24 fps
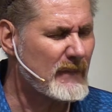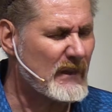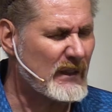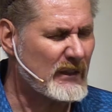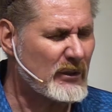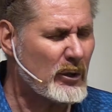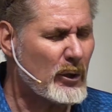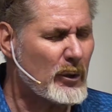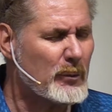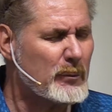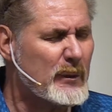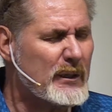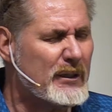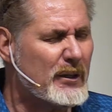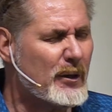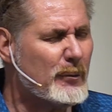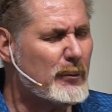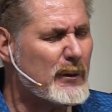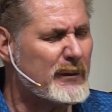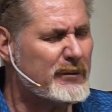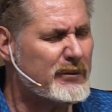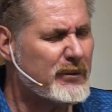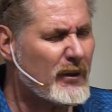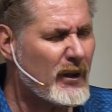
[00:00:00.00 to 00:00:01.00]
Lord, we know
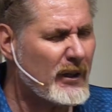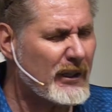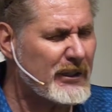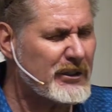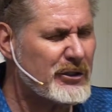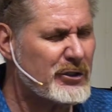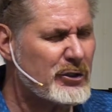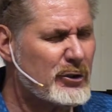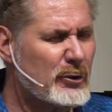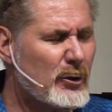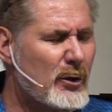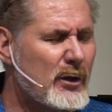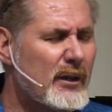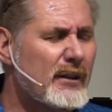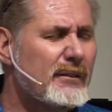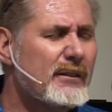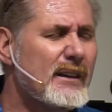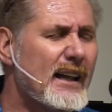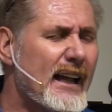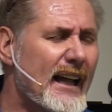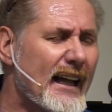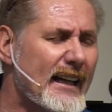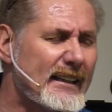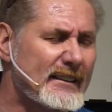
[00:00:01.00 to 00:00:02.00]
we've fallen short of
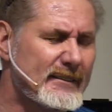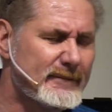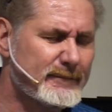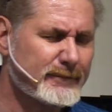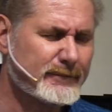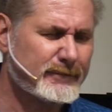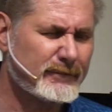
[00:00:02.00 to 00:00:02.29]
that.